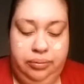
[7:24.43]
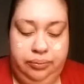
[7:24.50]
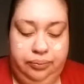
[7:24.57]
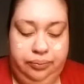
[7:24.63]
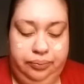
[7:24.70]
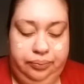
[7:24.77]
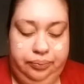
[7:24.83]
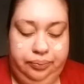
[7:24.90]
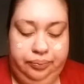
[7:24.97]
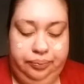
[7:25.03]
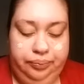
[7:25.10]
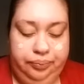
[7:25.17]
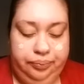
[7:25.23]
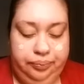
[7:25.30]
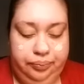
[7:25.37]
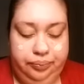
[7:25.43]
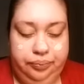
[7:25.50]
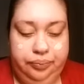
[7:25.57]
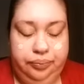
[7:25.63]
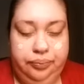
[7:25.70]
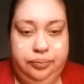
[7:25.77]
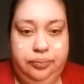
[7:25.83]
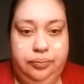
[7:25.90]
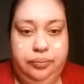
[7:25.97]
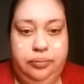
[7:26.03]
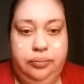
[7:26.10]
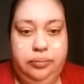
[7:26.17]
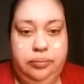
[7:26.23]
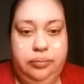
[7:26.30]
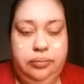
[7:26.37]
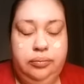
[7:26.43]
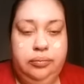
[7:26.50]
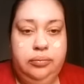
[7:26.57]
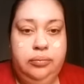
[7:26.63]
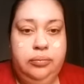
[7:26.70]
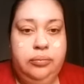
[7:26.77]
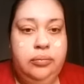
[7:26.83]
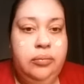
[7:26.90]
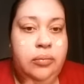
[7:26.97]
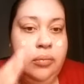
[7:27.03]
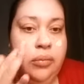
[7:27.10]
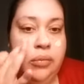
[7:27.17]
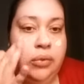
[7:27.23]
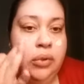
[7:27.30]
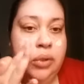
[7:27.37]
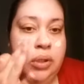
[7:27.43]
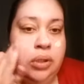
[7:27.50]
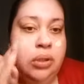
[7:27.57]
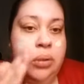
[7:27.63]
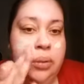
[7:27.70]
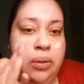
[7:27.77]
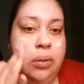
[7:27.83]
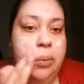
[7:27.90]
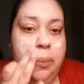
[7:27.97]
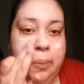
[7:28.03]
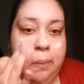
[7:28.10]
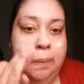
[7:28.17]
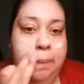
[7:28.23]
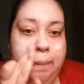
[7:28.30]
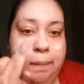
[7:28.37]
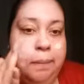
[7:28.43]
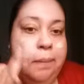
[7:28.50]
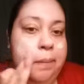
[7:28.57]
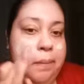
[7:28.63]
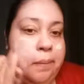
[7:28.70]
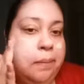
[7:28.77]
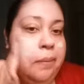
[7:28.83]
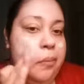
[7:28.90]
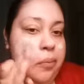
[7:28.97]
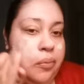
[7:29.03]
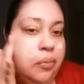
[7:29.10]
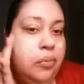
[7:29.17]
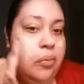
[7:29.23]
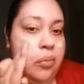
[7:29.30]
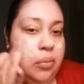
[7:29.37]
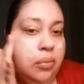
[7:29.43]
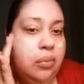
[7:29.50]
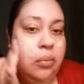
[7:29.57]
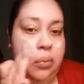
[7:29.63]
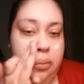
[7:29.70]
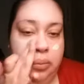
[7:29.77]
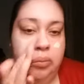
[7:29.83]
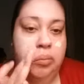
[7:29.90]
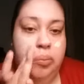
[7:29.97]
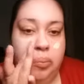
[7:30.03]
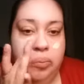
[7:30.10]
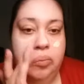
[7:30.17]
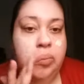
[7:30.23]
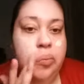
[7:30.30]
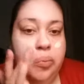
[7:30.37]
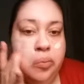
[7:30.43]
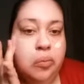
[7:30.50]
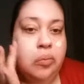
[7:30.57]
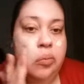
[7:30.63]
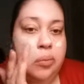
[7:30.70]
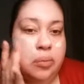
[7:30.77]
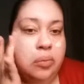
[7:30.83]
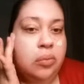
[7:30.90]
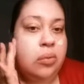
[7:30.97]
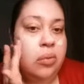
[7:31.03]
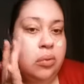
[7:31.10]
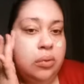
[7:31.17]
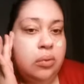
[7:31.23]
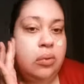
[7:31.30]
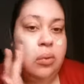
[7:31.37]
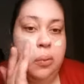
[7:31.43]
(silence)